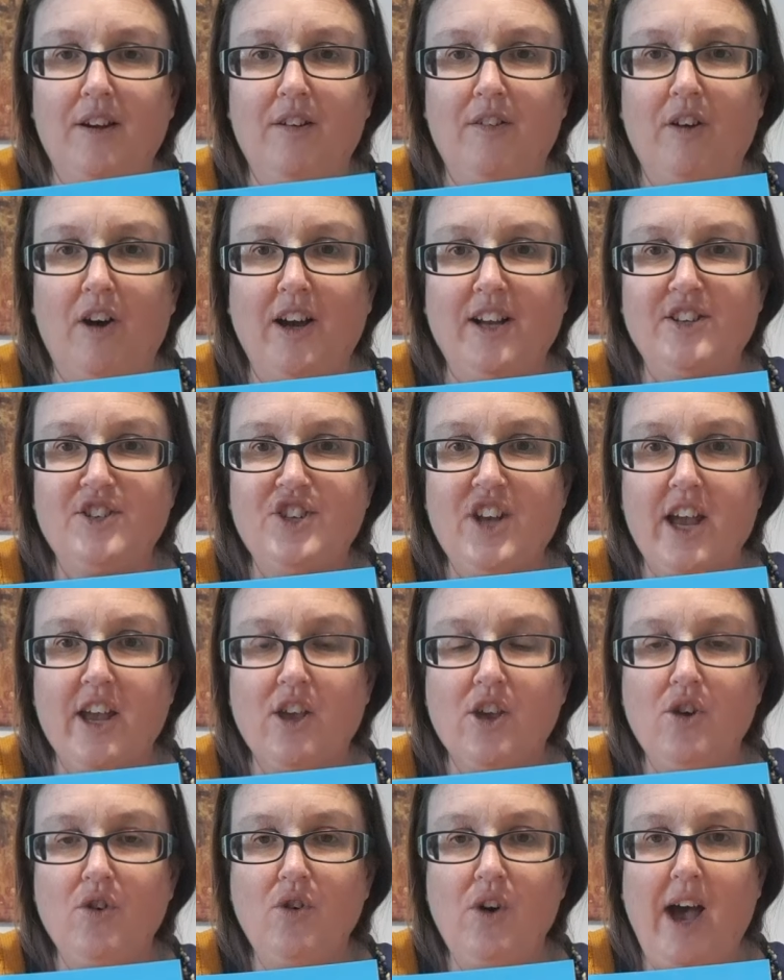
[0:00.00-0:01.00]
Right,
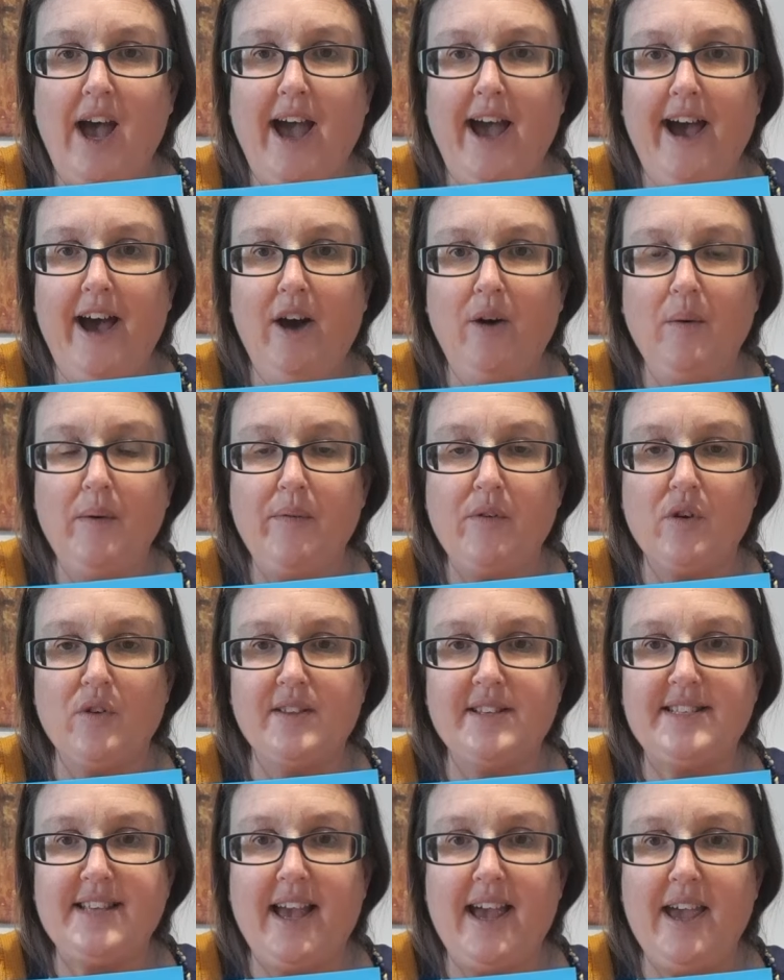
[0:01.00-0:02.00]
check your how, we've got
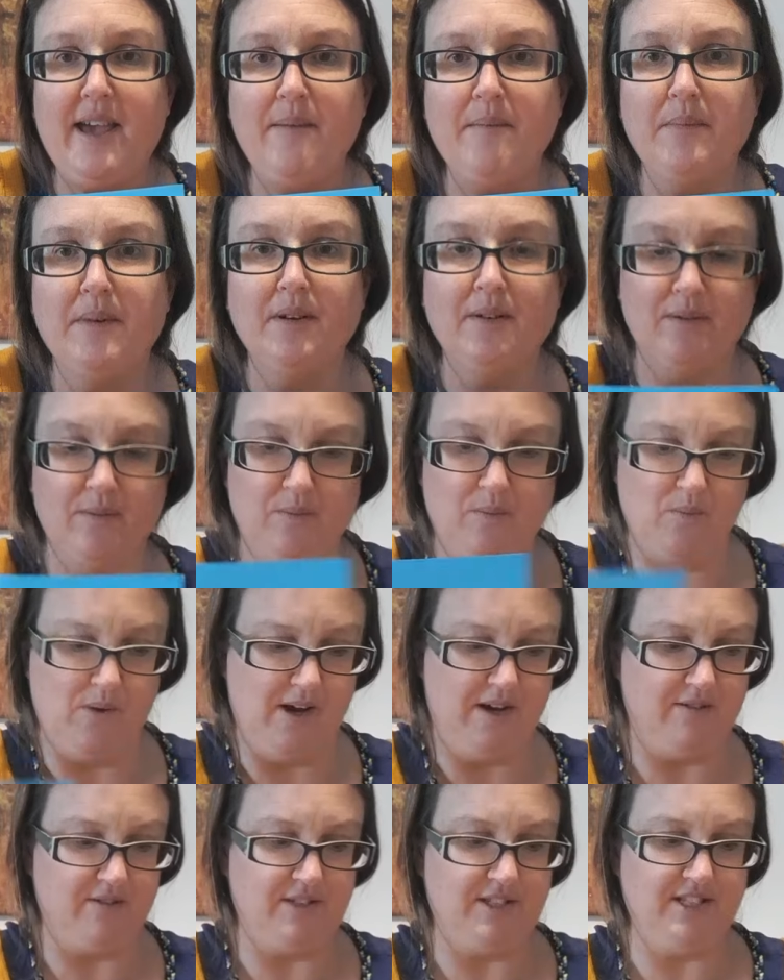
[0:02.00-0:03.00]
the same.
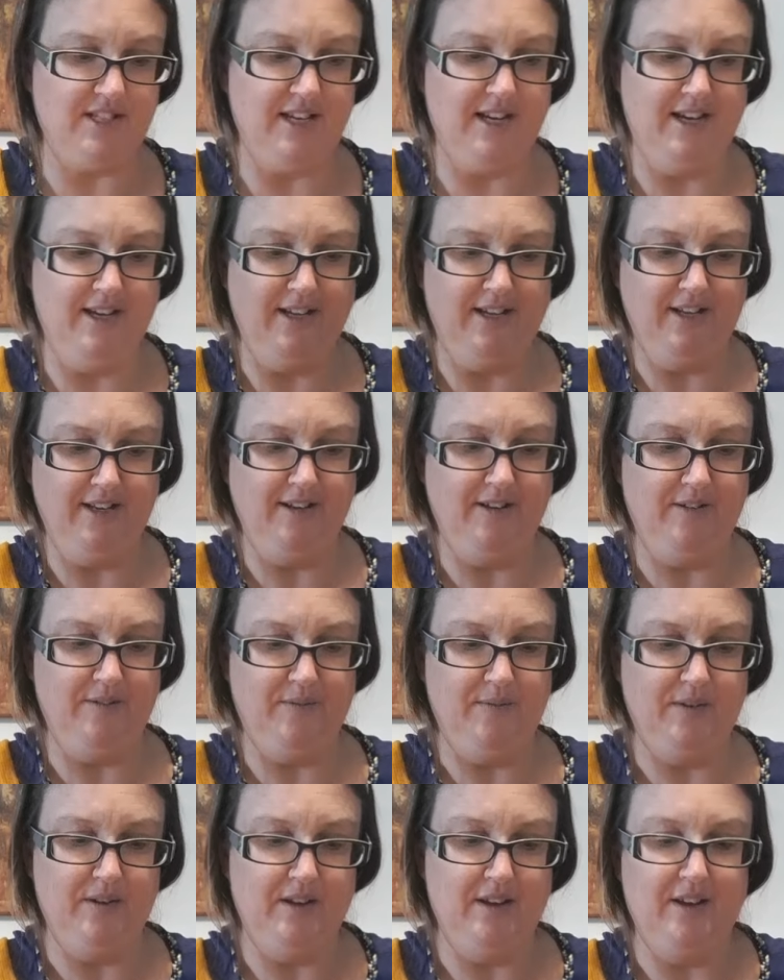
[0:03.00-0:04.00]
Well done.
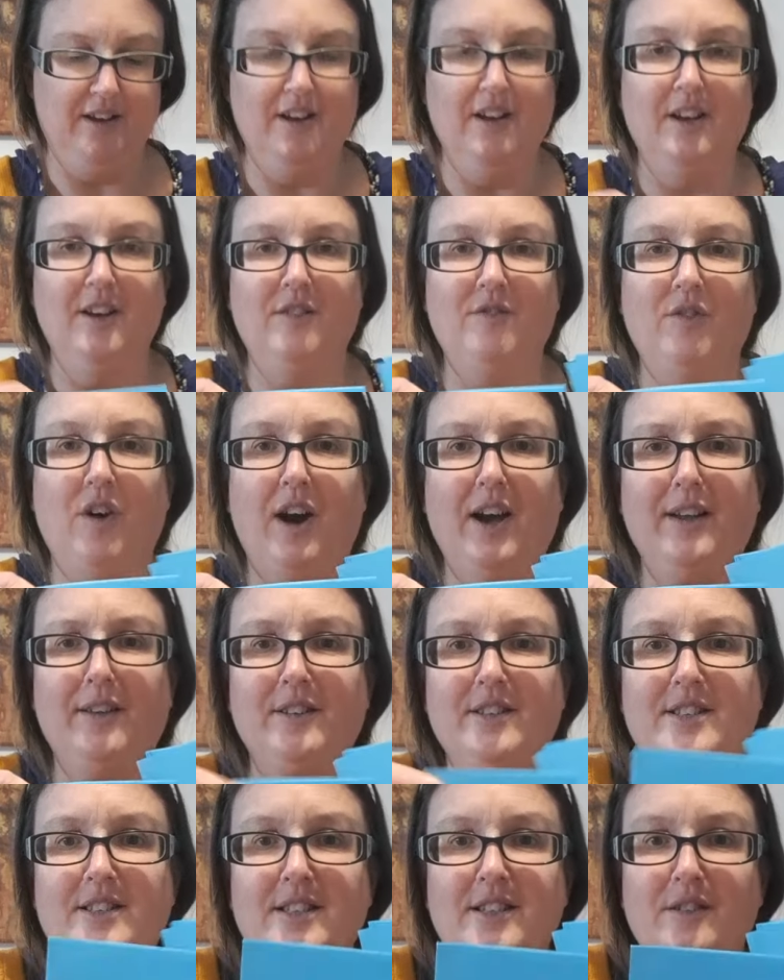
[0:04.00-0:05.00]

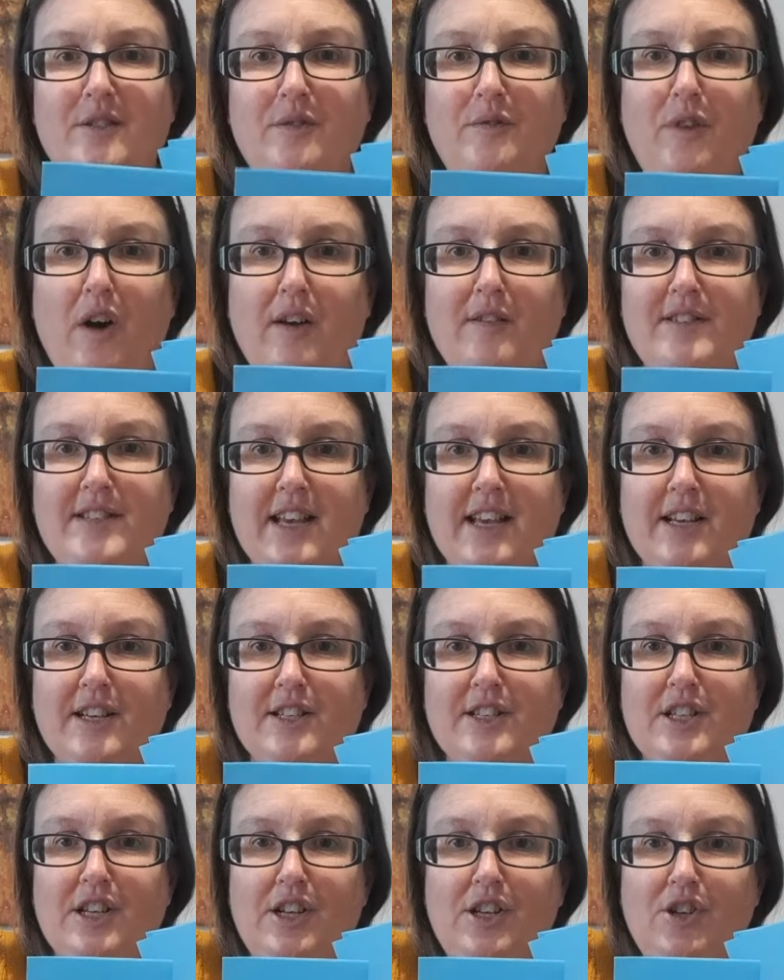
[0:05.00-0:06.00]
Right, 5
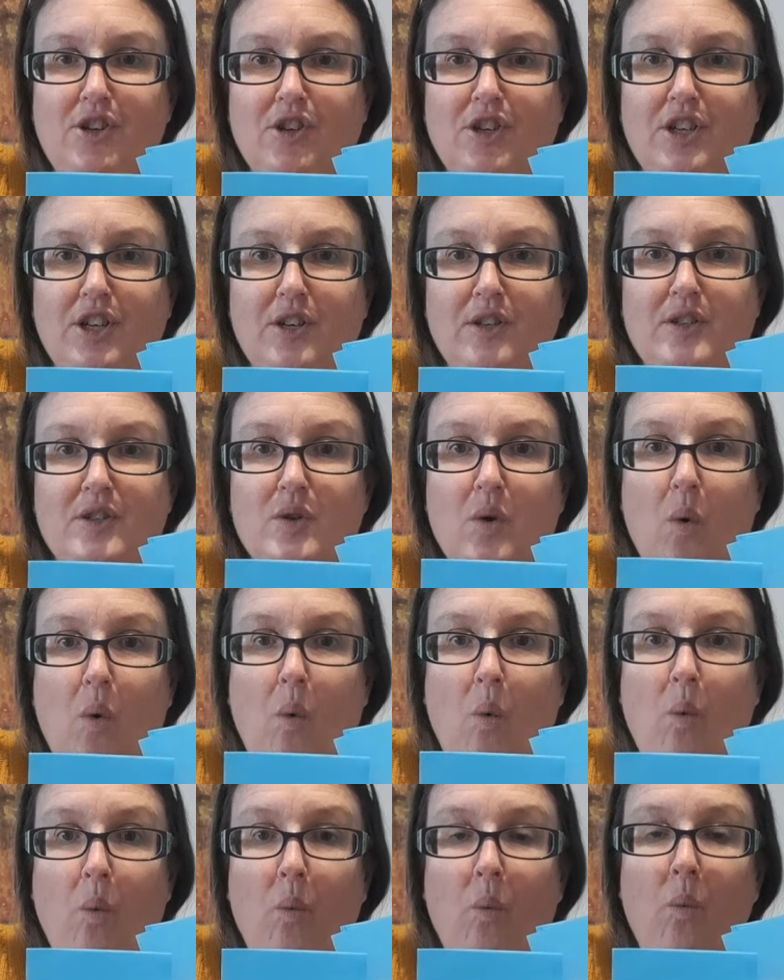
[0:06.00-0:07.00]
seconds to look at
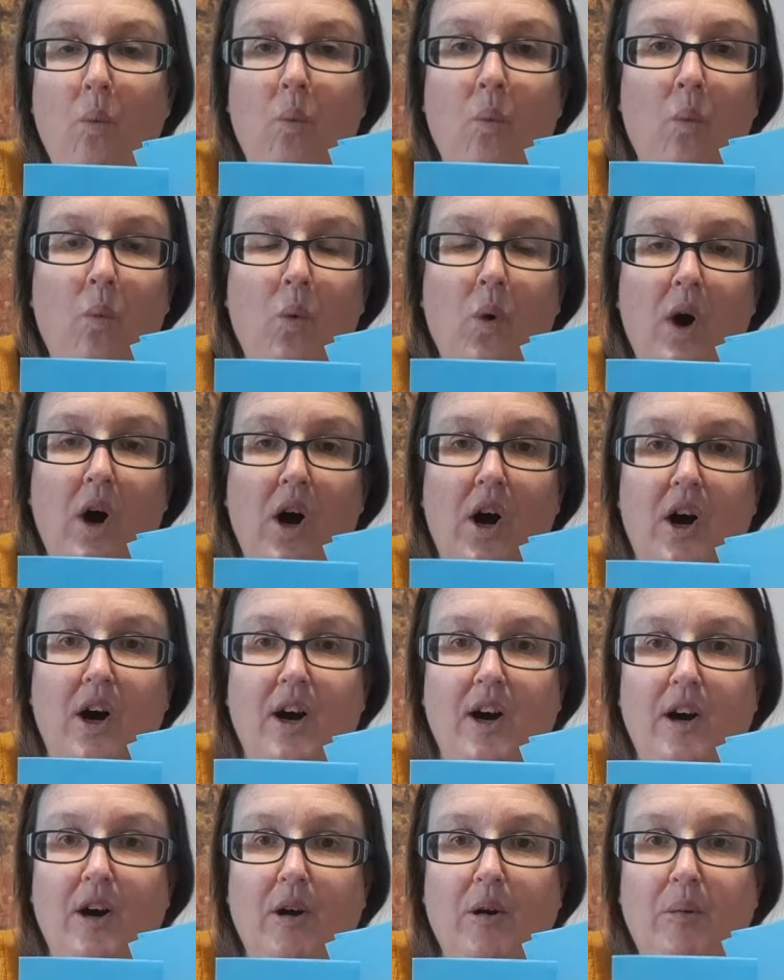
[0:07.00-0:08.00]

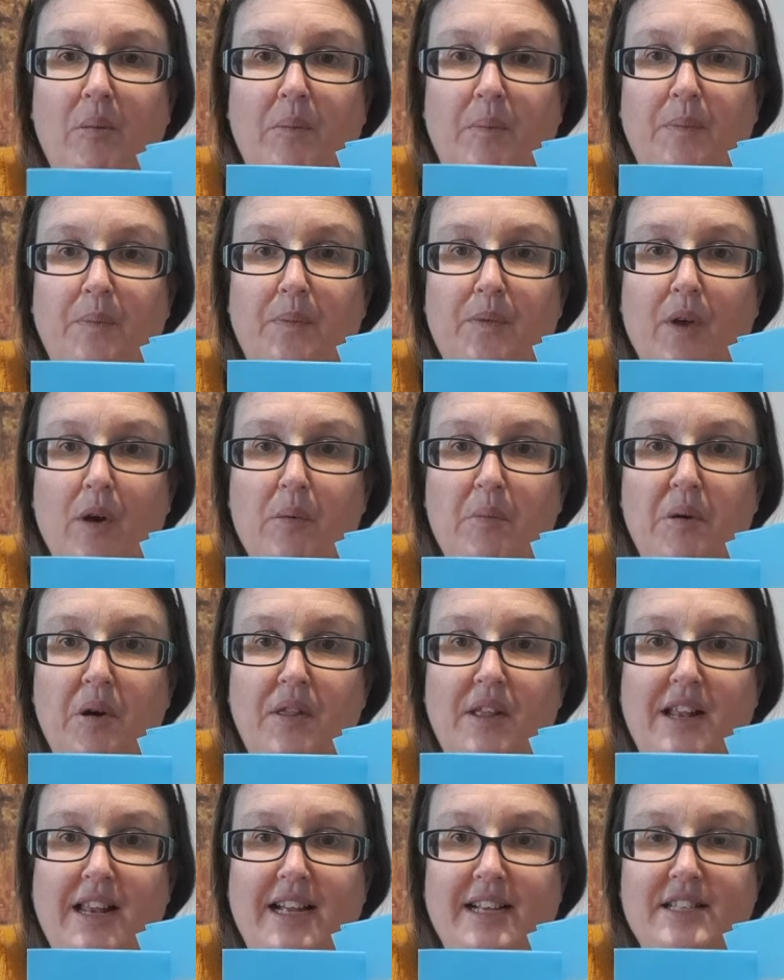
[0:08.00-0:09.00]
were. So put
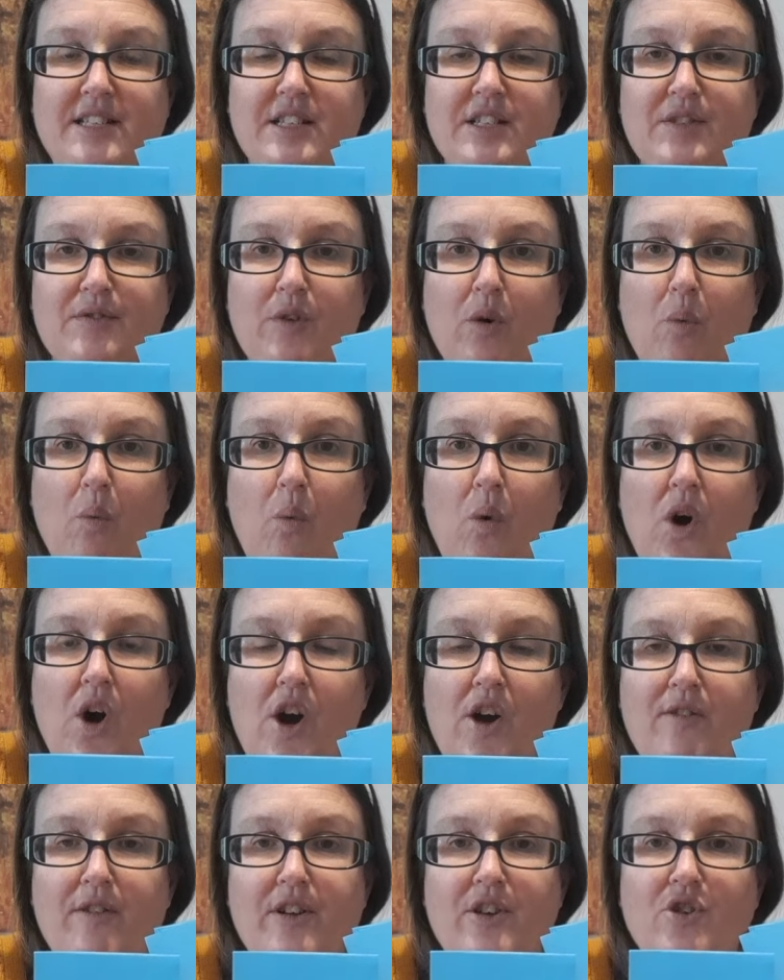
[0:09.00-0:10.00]
the letters for
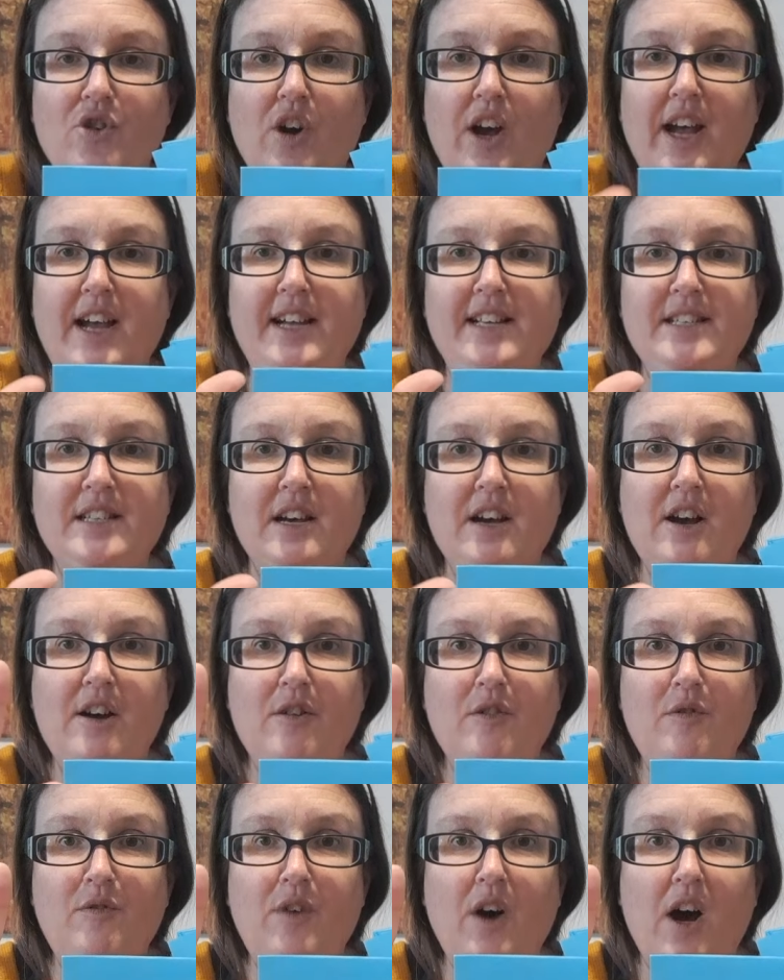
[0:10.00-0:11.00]
were in your head.
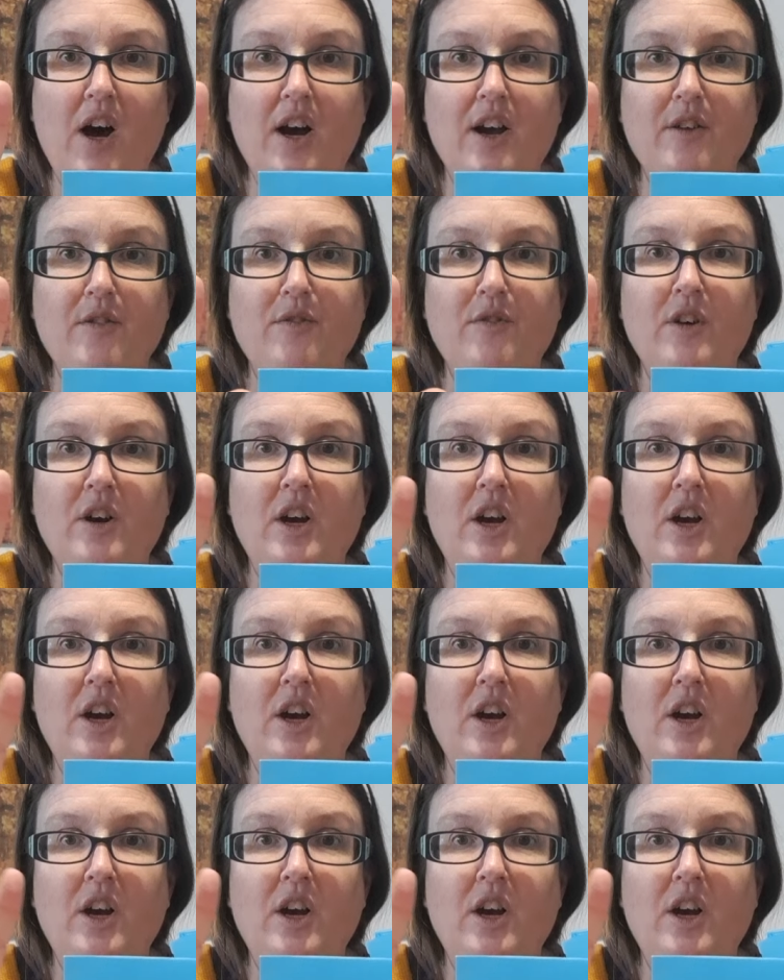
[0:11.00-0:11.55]
5,